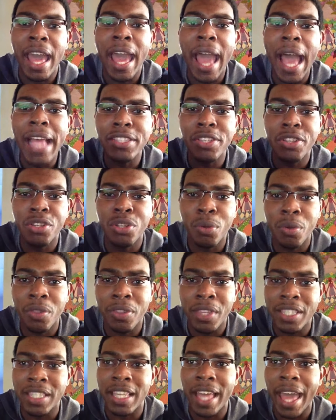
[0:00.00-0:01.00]
has to do with
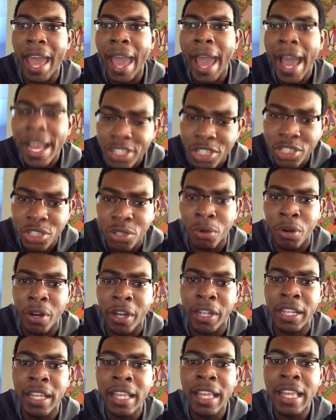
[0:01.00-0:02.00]
this
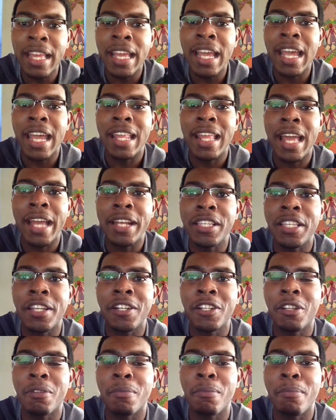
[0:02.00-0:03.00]
asteroid that is
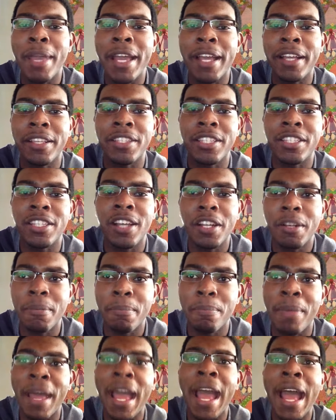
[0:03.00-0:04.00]
going to make a
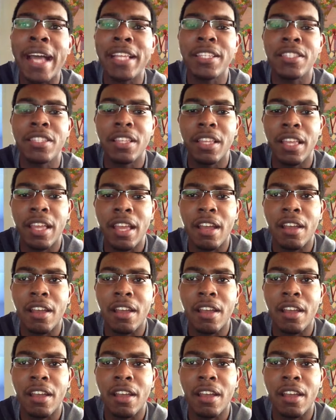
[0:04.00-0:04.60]
sudden pass,